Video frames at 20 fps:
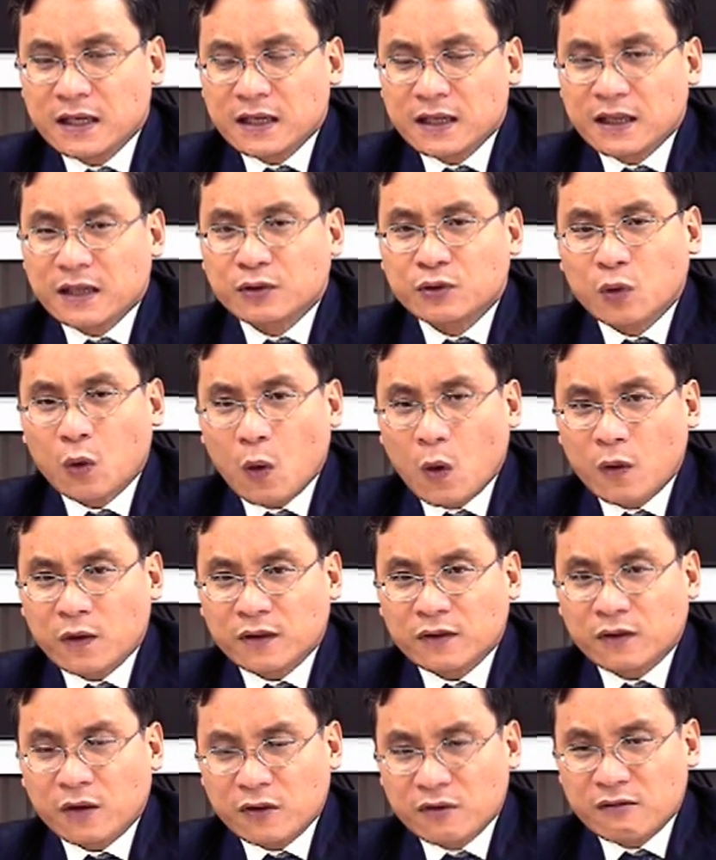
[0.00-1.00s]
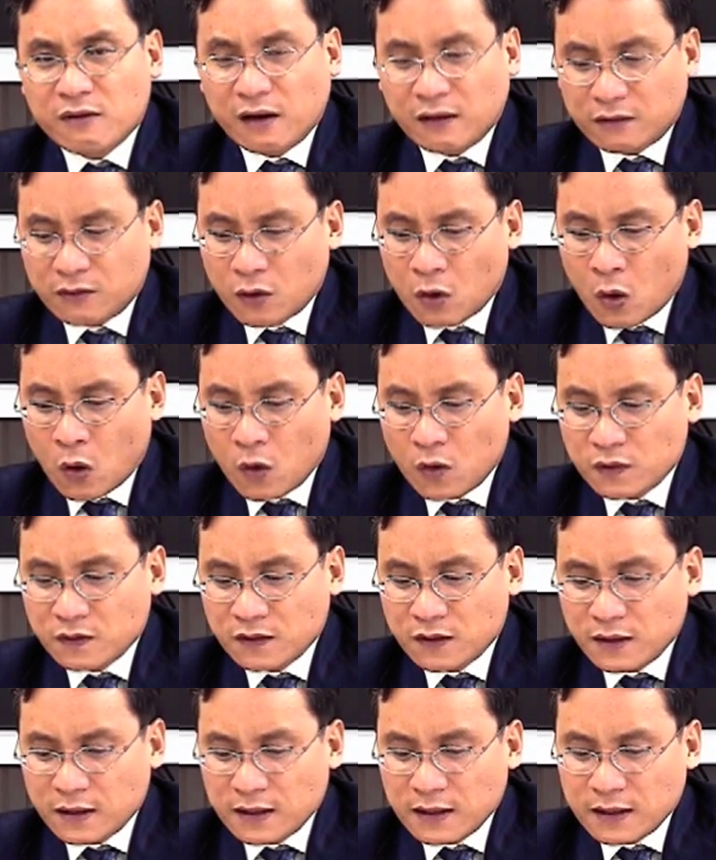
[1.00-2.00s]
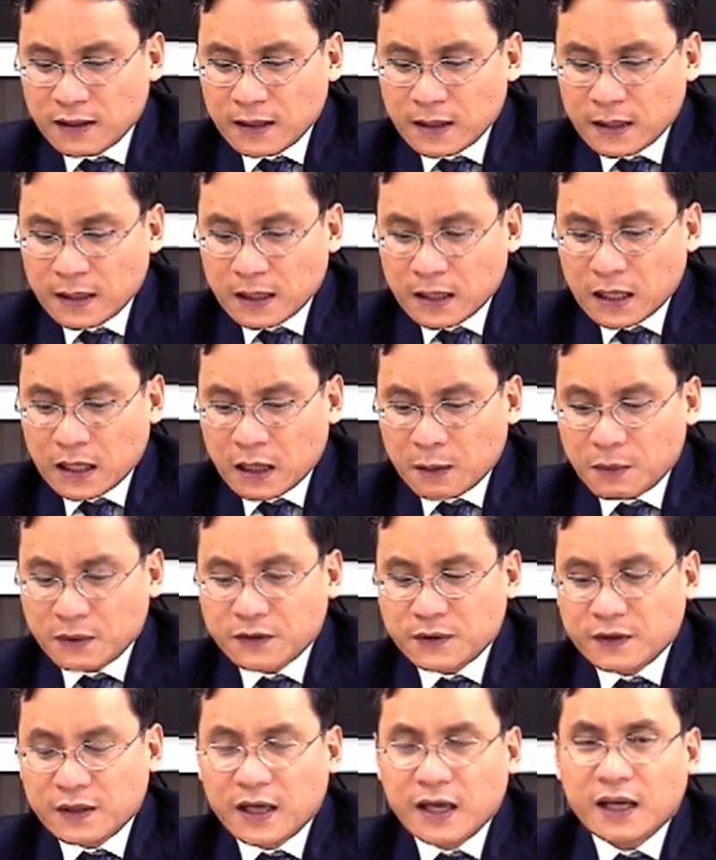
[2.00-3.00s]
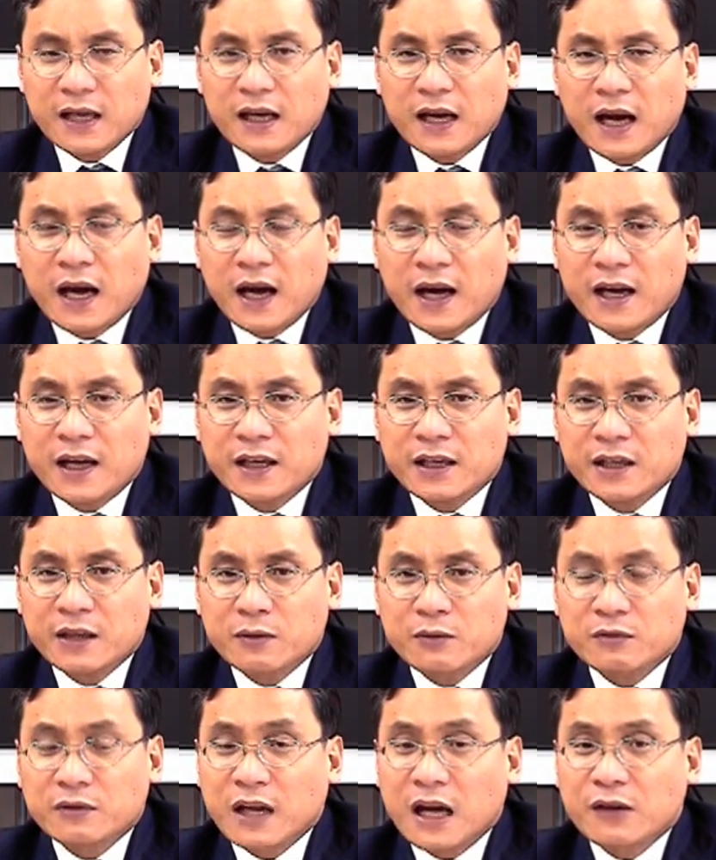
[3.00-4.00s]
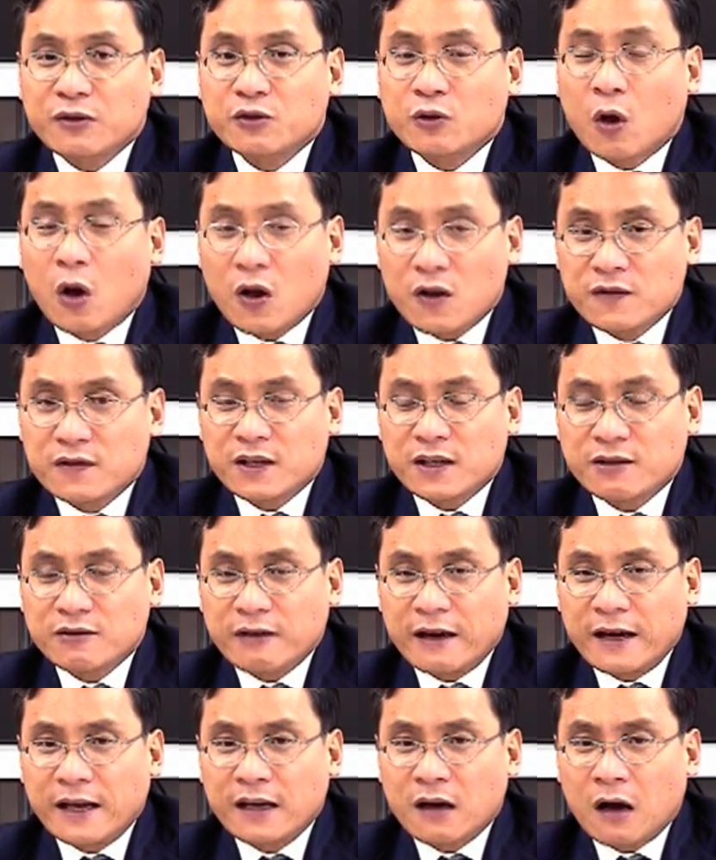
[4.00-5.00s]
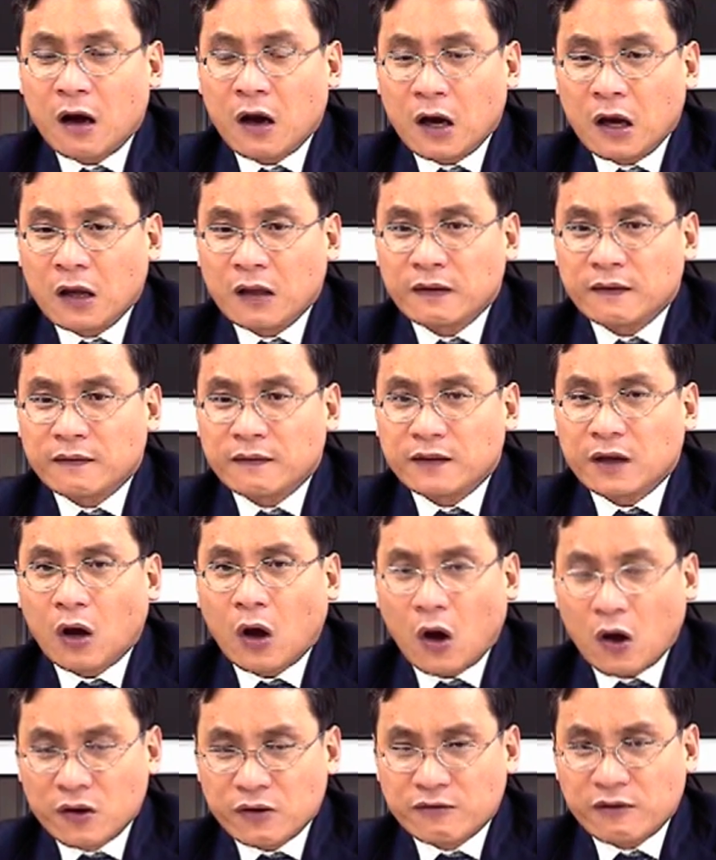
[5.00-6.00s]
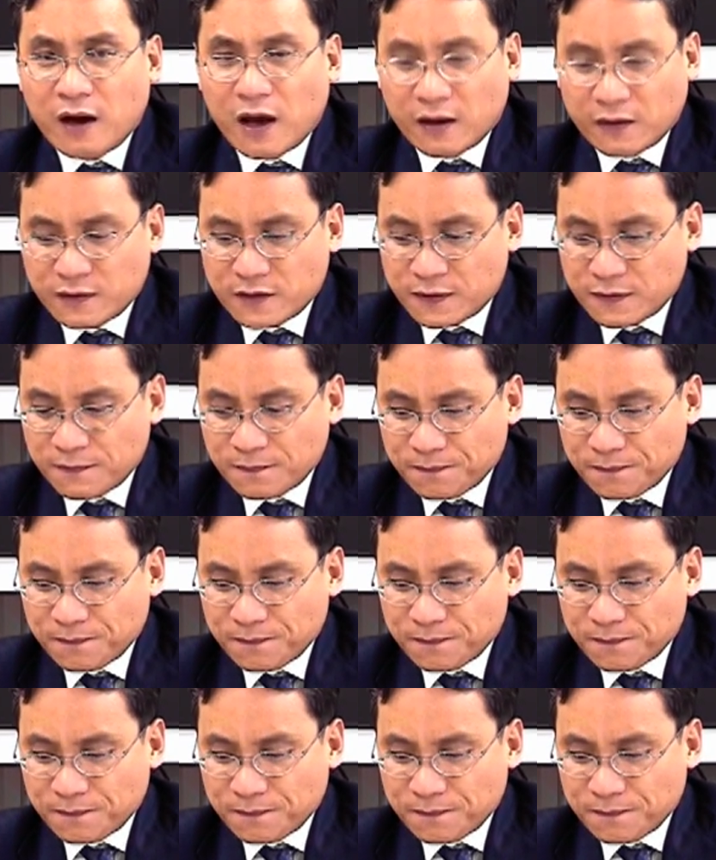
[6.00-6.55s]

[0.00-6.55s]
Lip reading: the tort and contract laws, but today I would like to concentrate on the contract.